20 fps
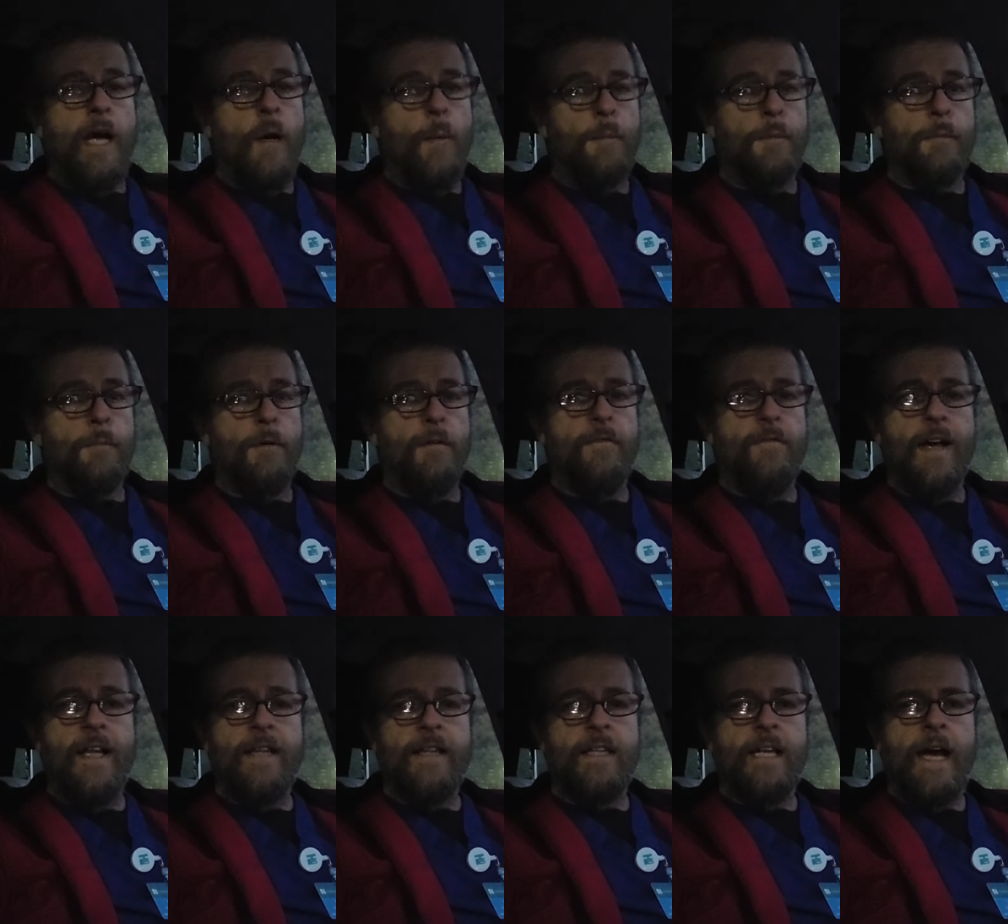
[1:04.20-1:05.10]
helps
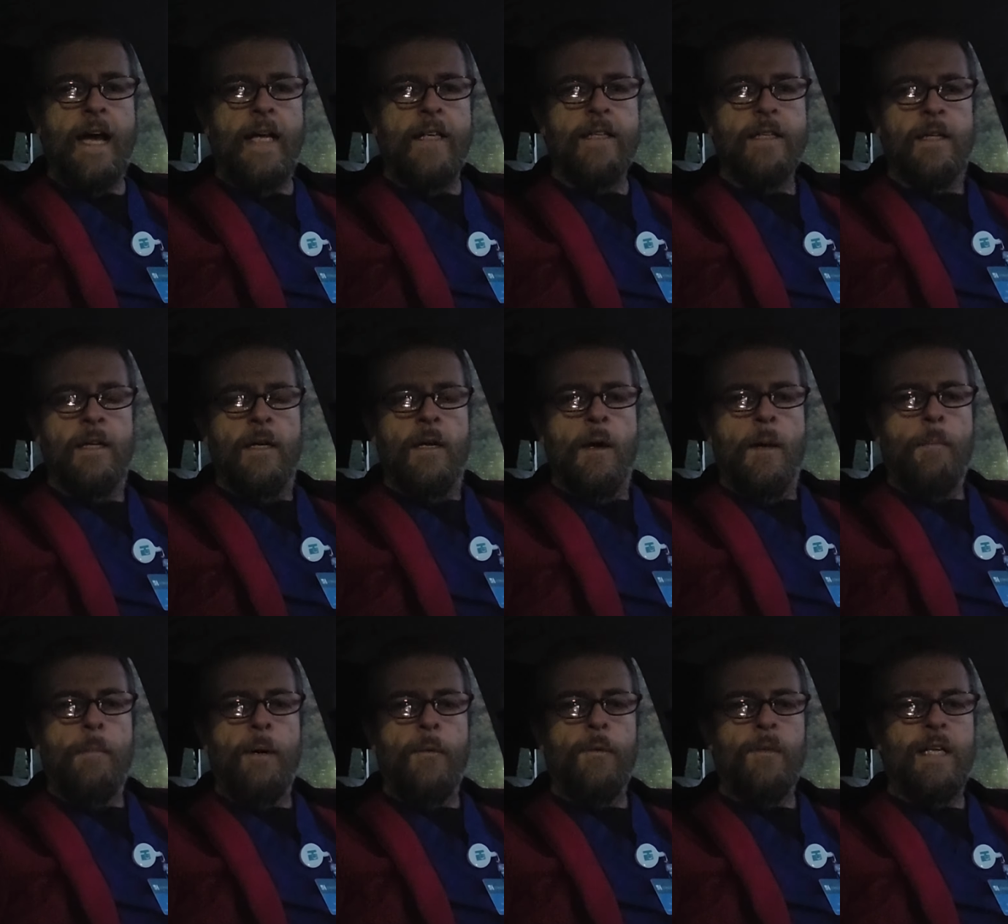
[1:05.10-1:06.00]
prevent that,
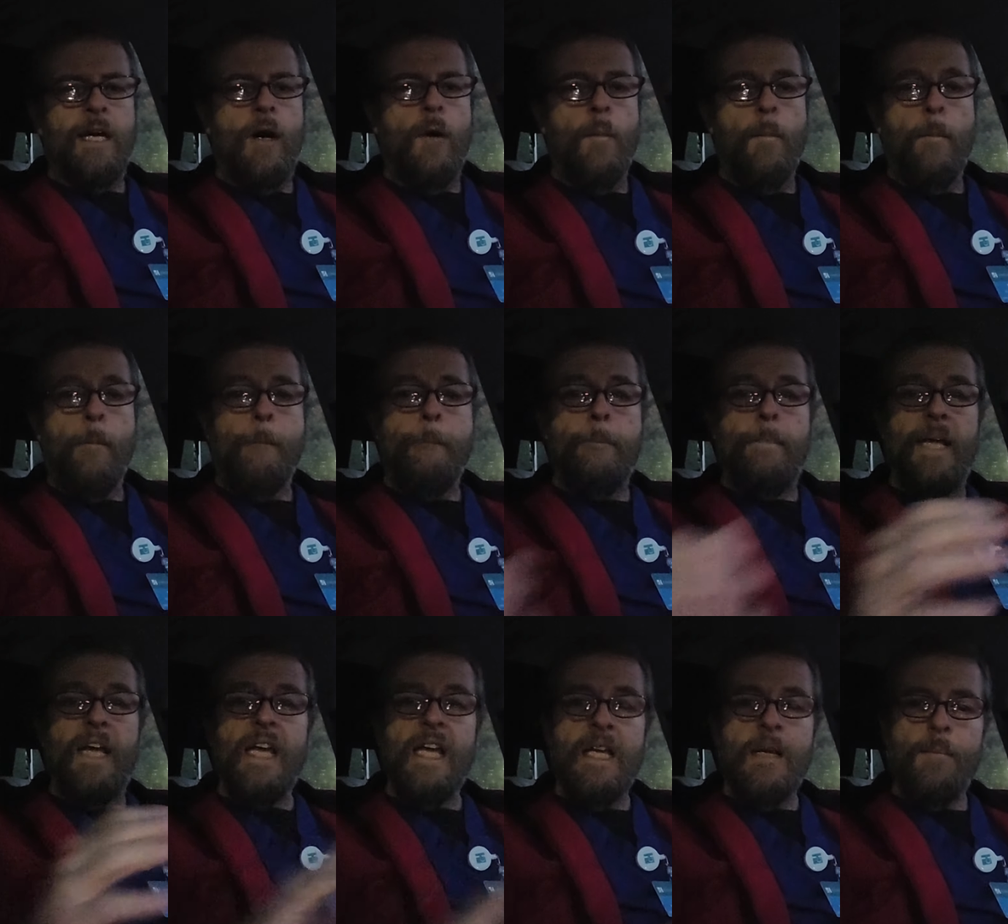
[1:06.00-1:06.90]
but without
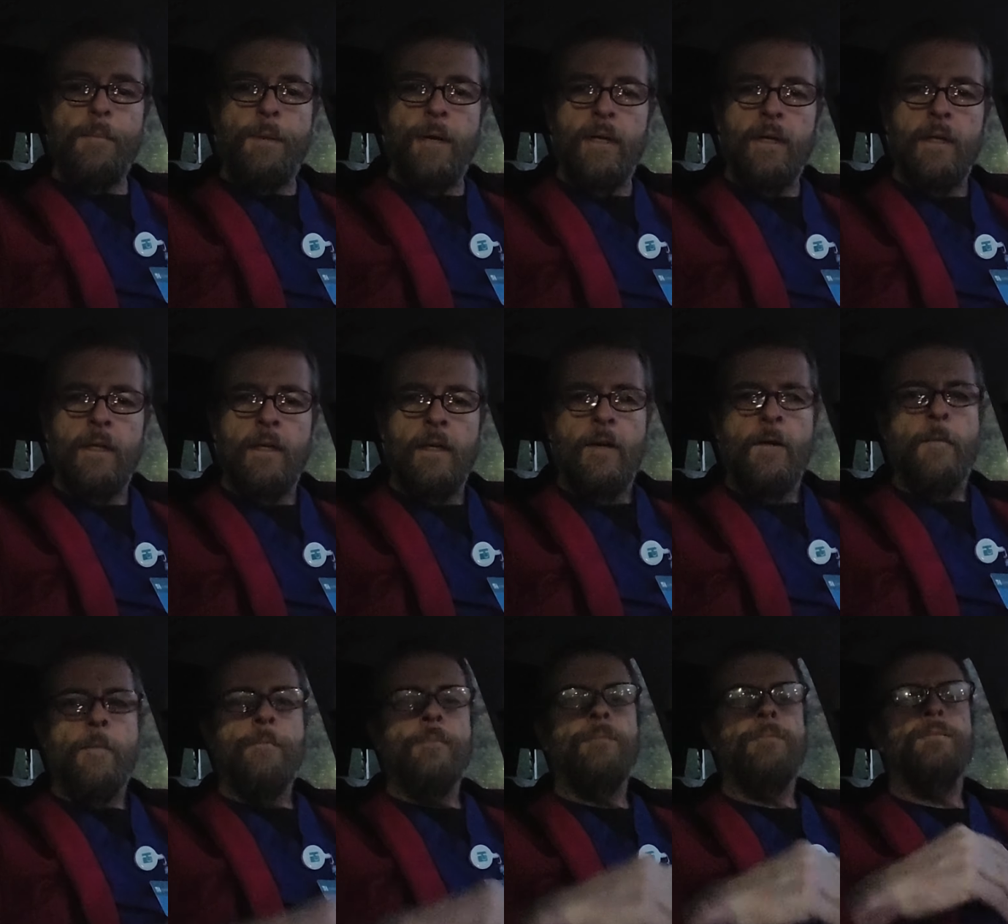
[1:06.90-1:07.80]
PEEP,
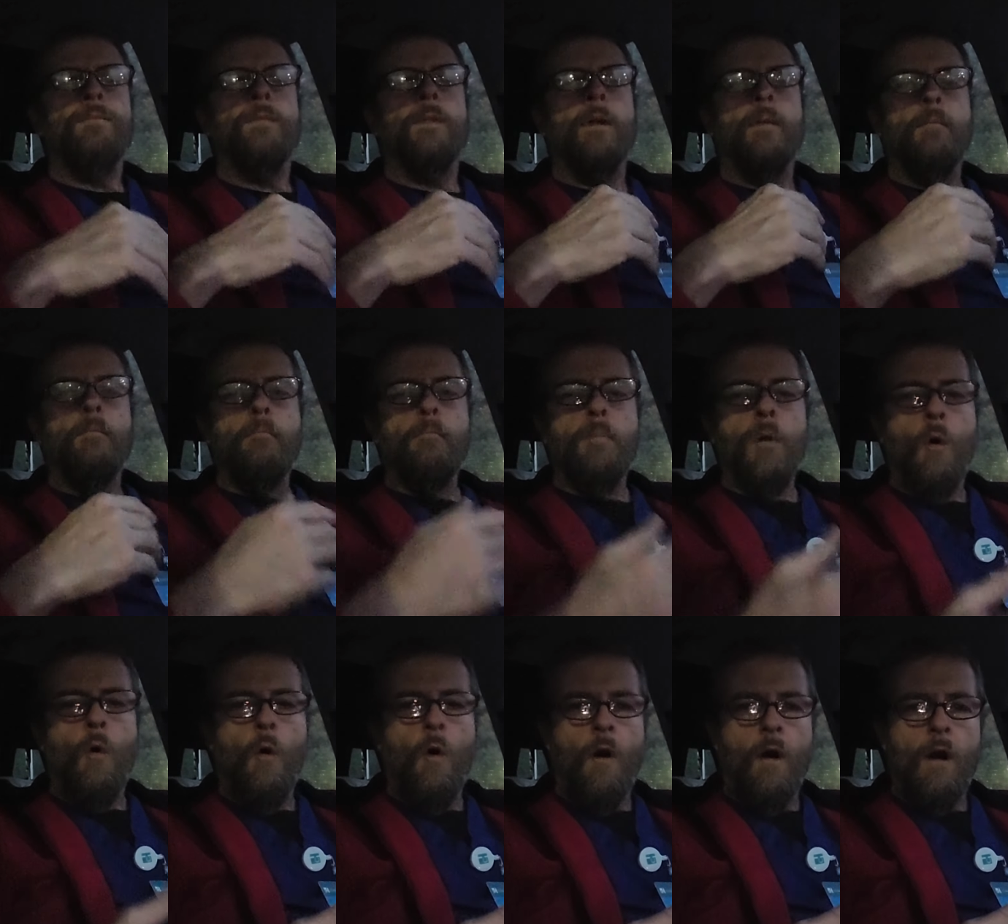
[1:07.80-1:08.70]

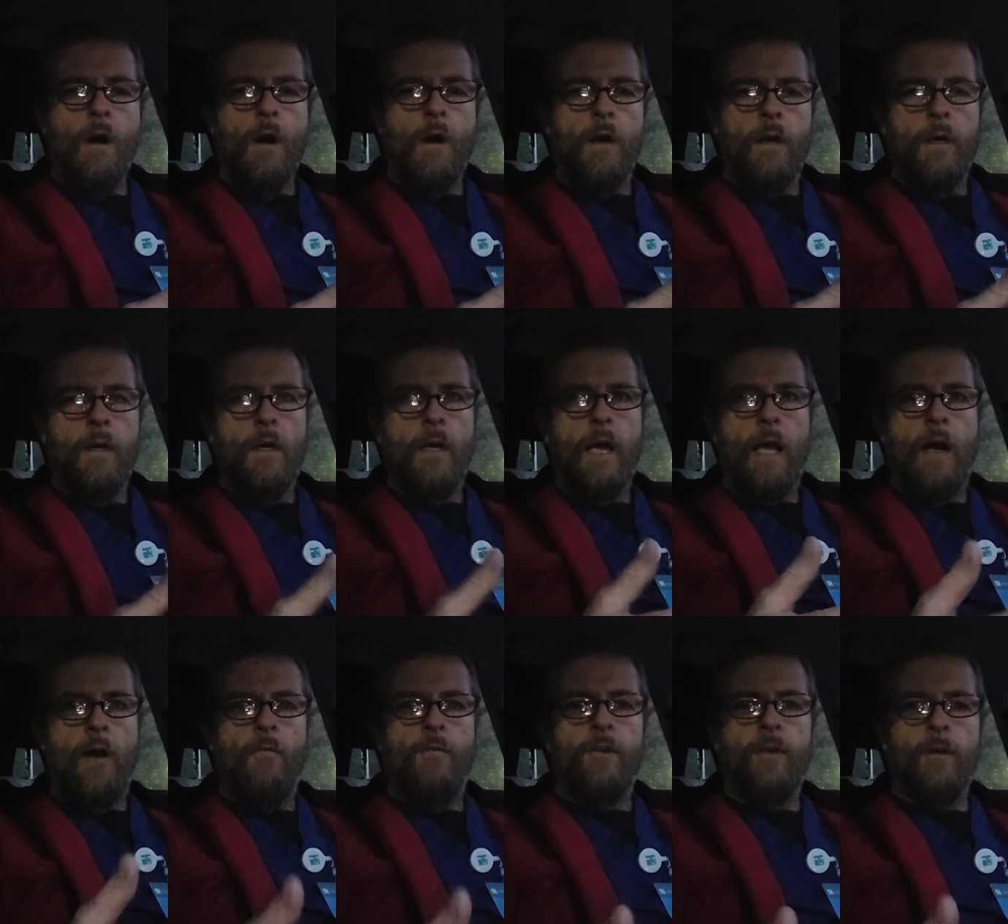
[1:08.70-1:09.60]
more
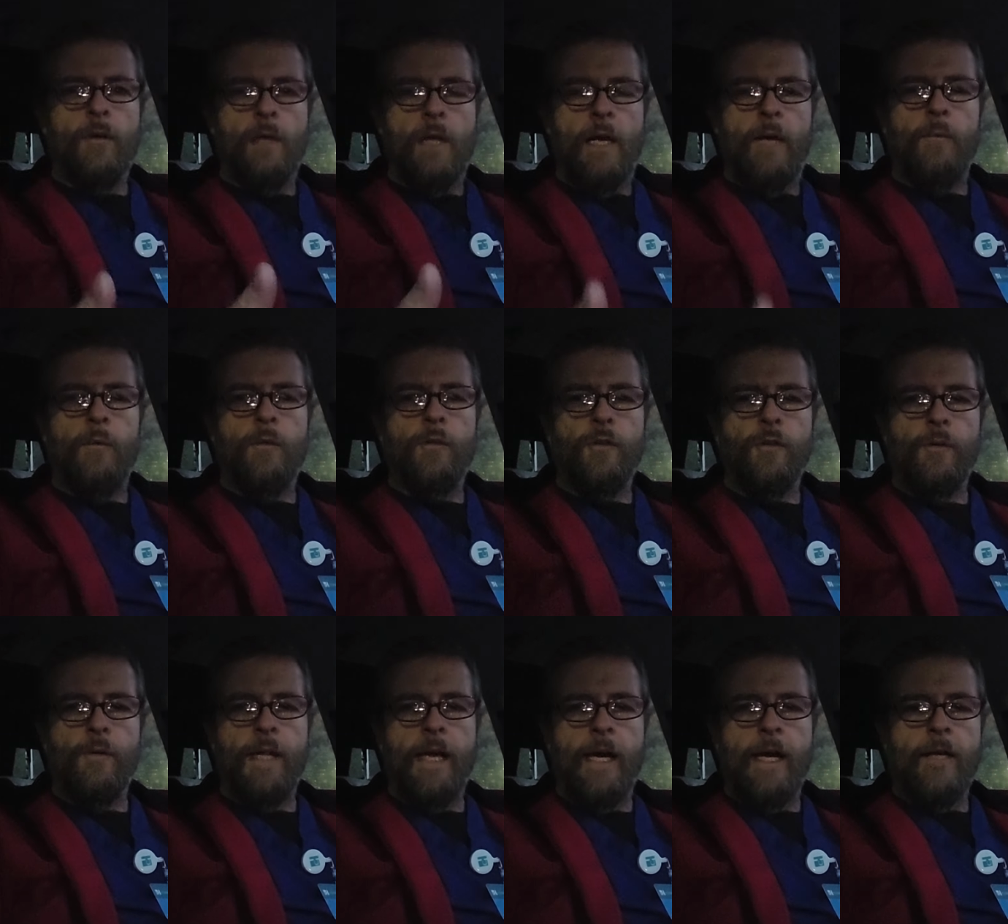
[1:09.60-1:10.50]
alveoli will
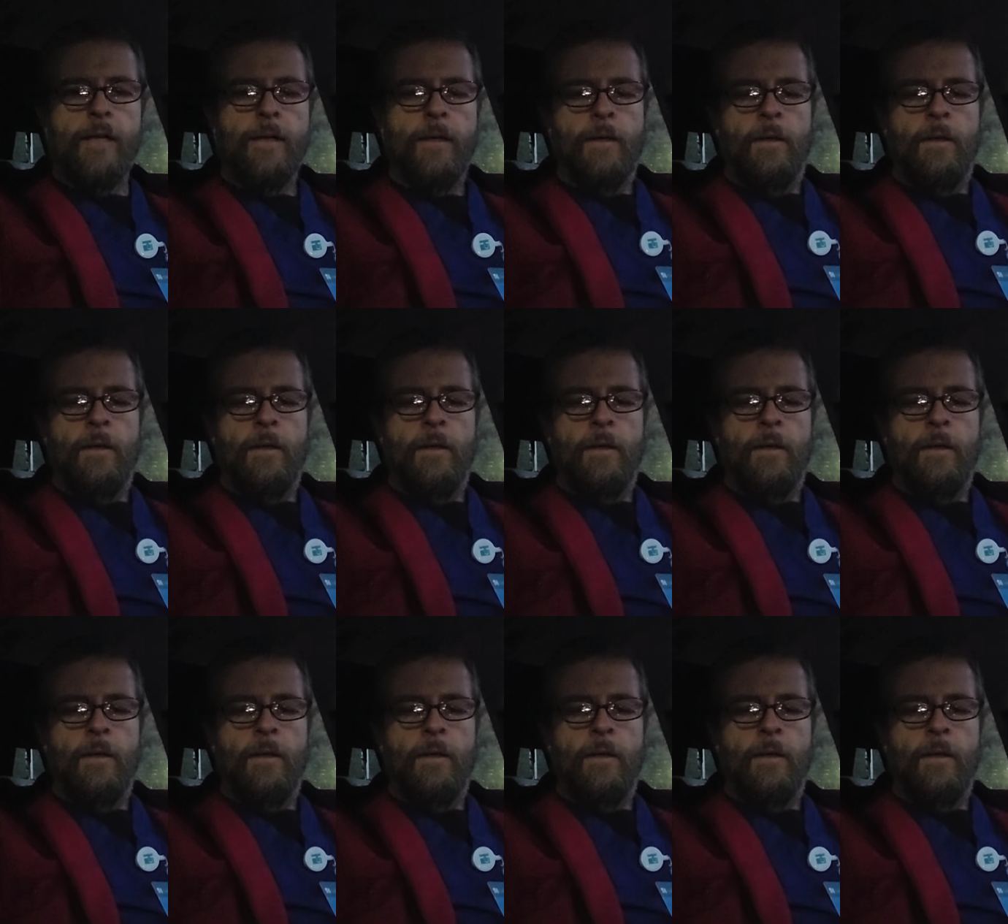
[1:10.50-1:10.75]
do that.